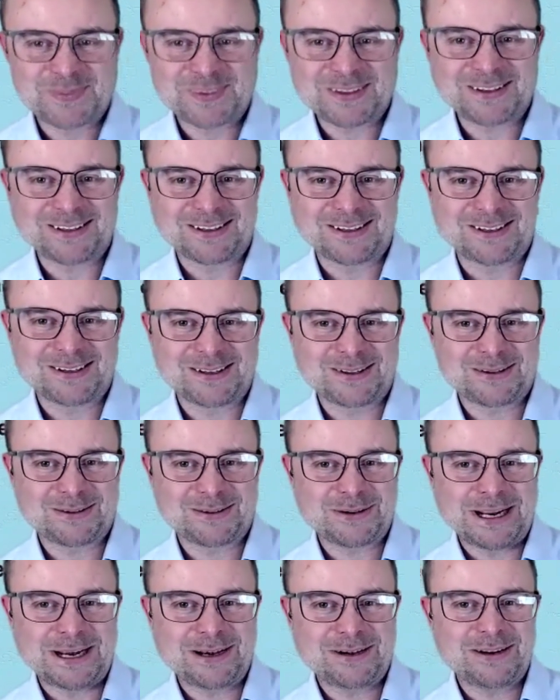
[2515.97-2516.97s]

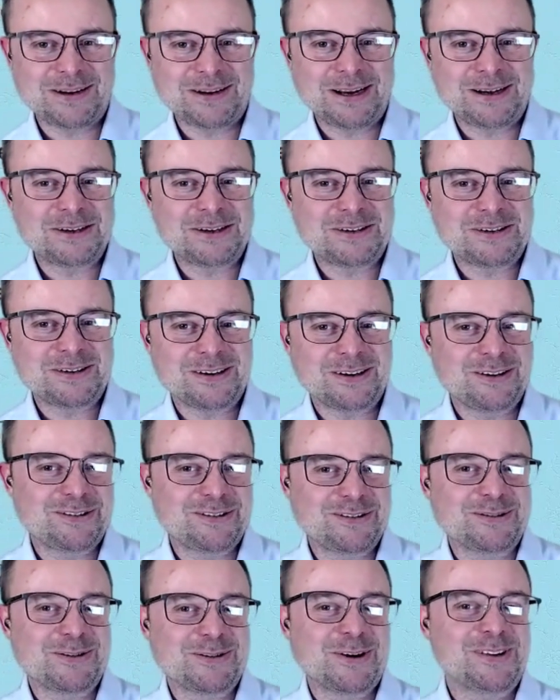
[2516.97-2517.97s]
And it
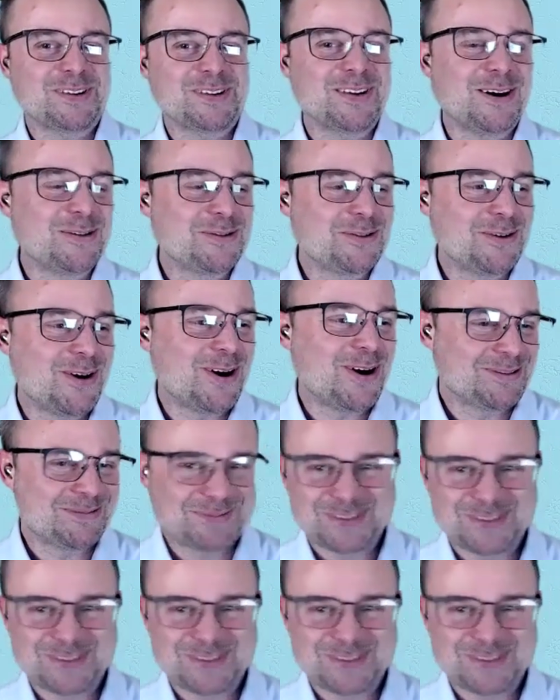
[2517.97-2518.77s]
should not sound odd.